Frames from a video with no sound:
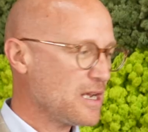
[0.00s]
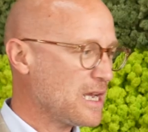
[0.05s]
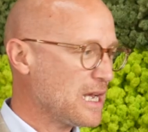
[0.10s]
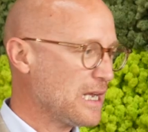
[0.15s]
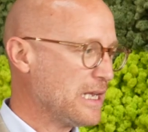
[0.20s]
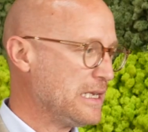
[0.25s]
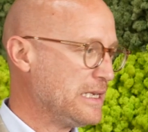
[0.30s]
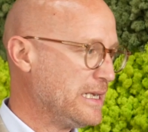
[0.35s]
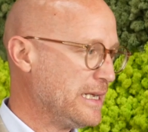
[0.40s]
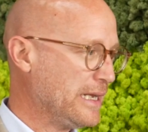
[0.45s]

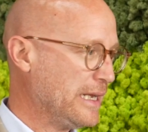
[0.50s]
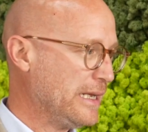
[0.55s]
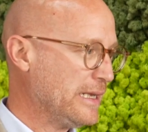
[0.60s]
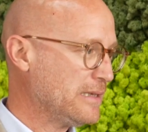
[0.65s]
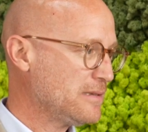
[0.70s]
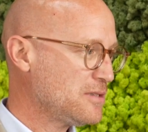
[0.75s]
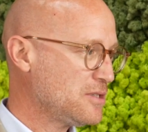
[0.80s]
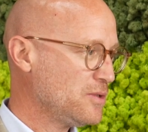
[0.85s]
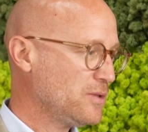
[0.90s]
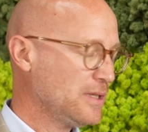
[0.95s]
kind of dig
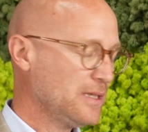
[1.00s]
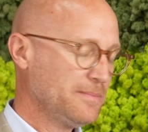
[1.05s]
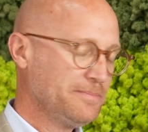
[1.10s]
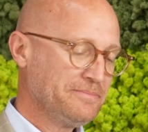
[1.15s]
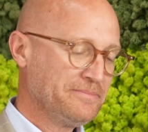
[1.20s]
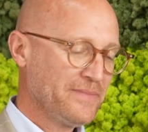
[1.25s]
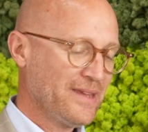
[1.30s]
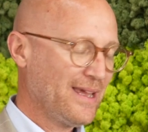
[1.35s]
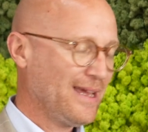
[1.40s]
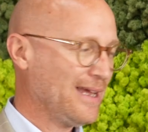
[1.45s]
into it
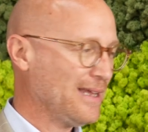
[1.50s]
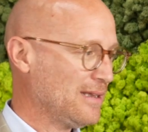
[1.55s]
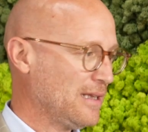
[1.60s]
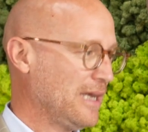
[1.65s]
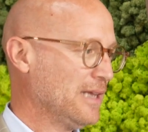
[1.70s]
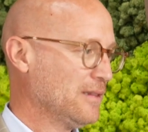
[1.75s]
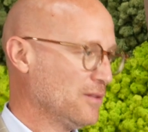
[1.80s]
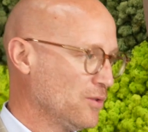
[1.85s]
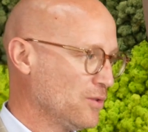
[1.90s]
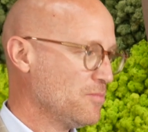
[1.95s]

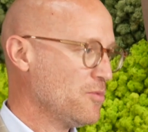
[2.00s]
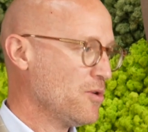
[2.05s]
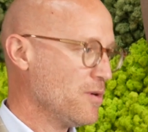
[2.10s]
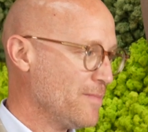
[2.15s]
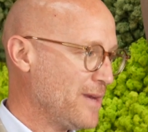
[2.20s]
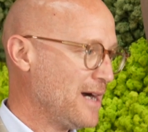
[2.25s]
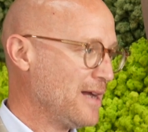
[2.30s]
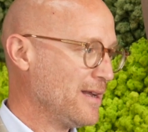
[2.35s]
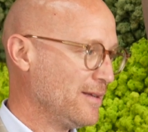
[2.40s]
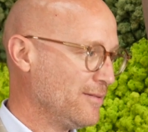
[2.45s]
and learn more
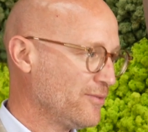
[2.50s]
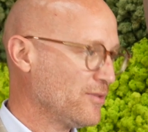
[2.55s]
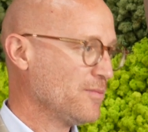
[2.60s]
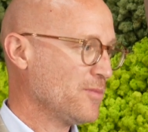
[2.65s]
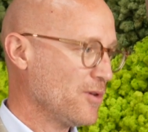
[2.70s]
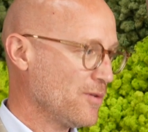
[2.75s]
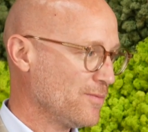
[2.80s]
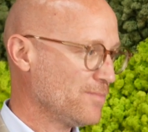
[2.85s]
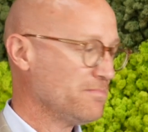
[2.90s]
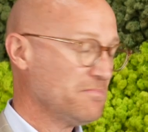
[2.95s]
about it
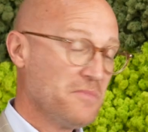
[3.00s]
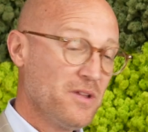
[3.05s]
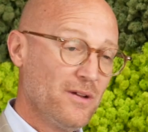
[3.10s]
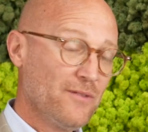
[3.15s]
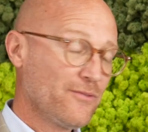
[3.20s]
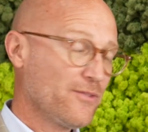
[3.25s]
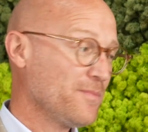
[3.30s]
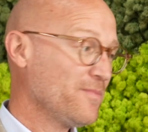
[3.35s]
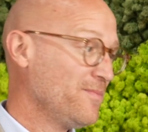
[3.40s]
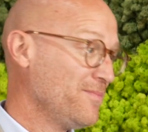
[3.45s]
from
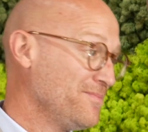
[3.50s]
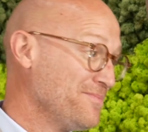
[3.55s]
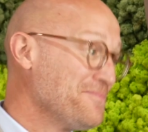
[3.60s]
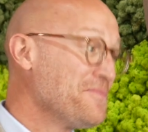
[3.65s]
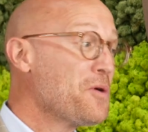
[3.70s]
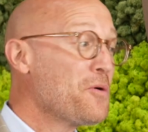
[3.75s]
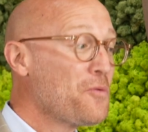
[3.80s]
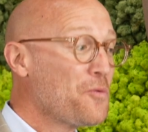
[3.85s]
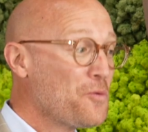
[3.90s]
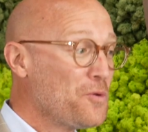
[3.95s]

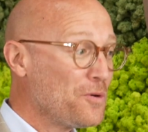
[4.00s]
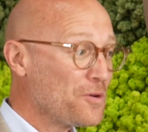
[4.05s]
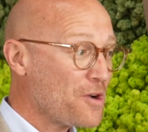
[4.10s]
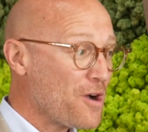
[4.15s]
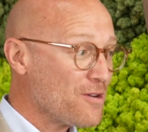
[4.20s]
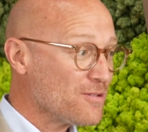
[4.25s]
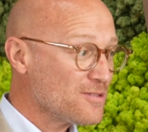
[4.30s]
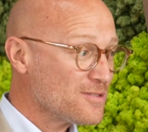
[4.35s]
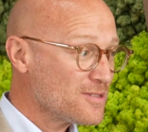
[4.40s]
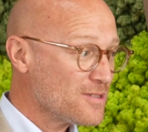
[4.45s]

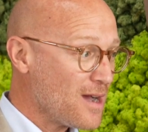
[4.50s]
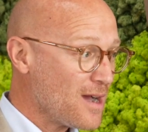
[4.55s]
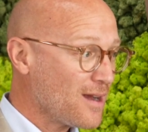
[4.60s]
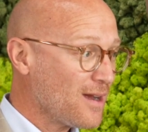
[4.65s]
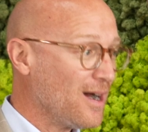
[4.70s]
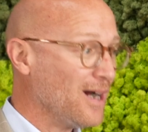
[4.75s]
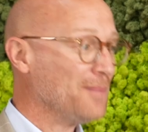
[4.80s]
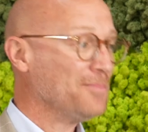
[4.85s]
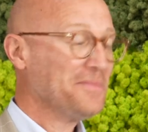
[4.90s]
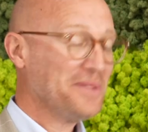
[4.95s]

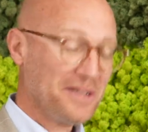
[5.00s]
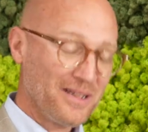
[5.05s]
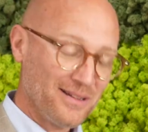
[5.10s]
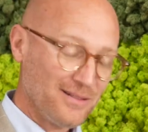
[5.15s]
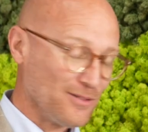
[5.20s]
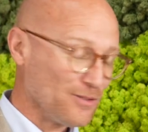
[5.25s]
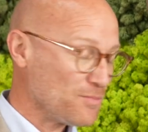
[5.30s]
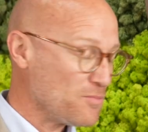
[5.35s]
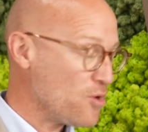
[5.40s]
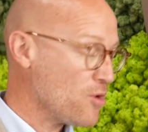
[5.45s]
quiltgardens.com
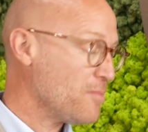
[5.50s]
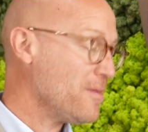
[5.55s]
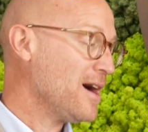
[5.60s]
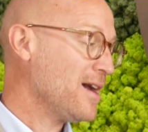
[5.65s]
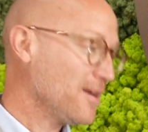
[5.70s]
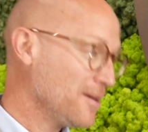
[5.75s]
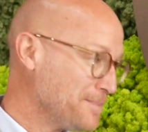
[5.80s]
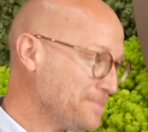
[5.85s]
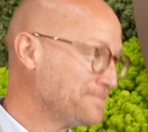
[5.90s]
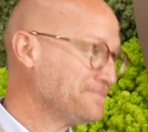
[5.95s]
and learn more about it.